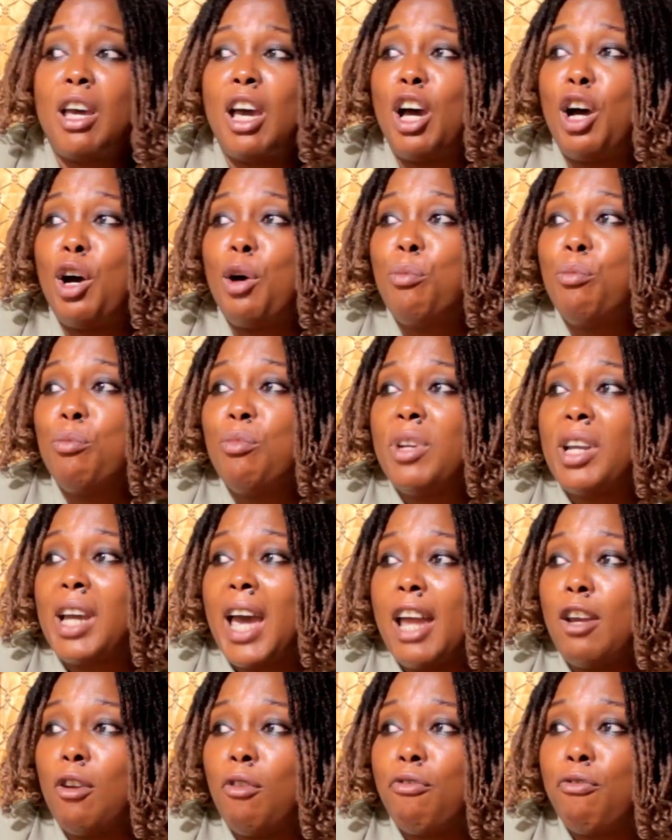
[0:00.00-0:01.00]
the
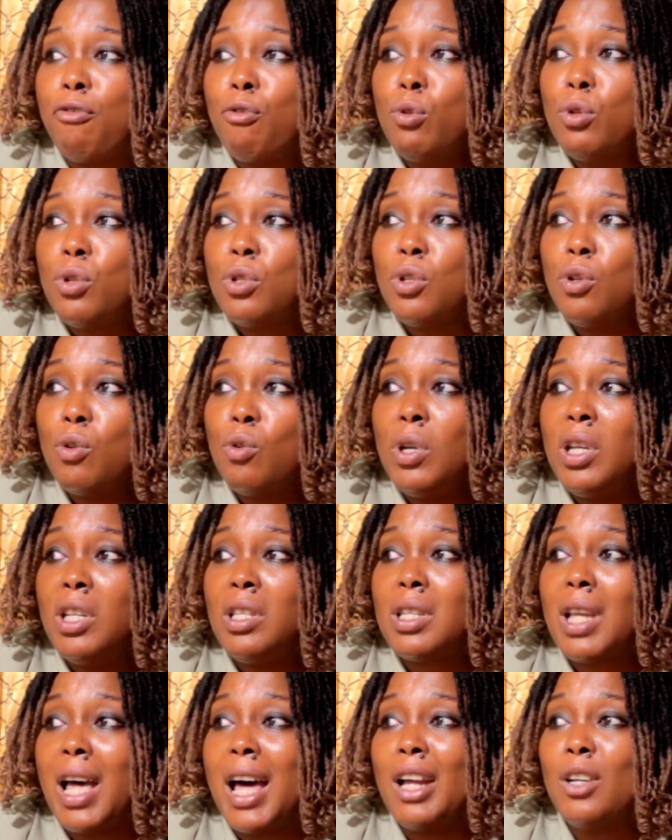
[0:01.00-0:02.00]
kind of foods you
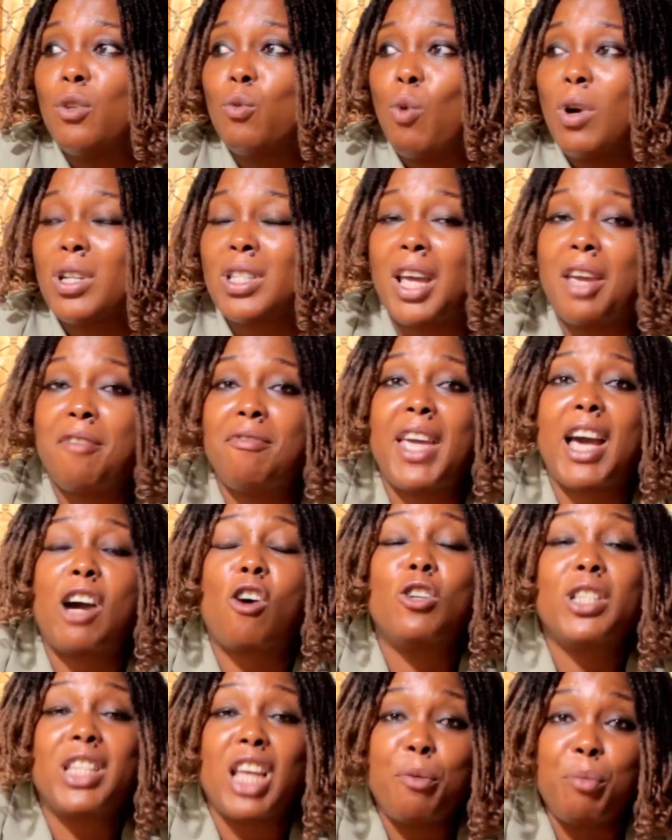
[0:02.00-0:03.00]
eat and water, if they are
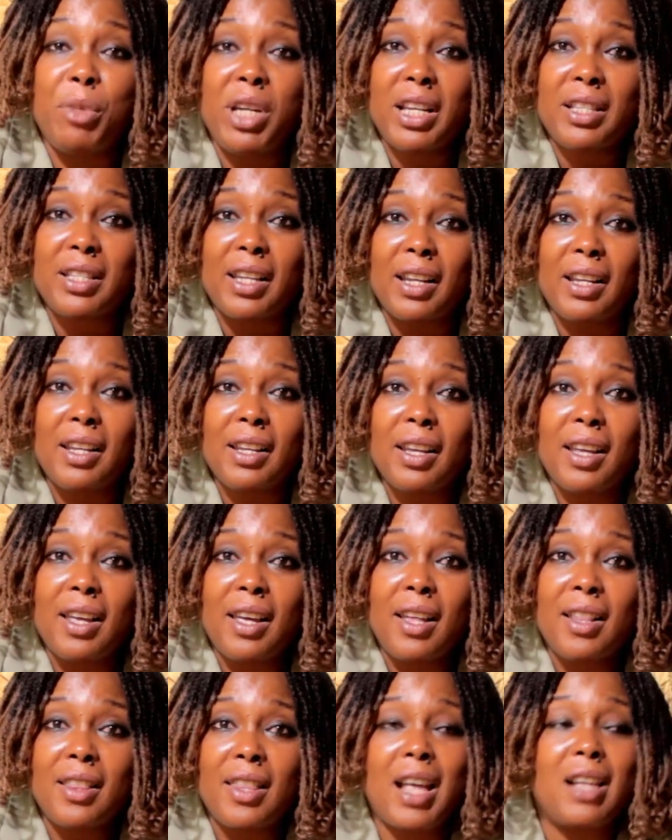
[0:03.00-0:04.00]
contaminated,
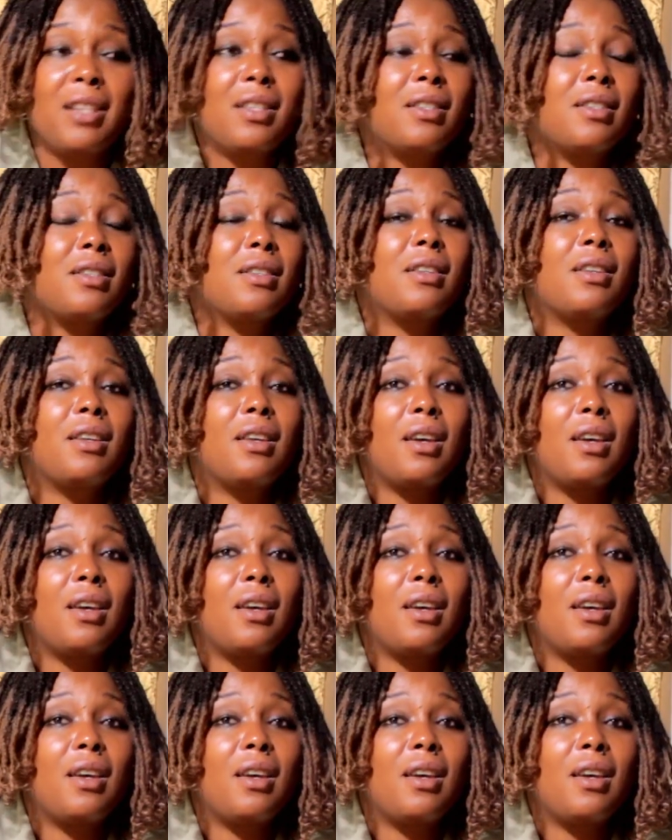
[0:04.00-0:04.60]
that's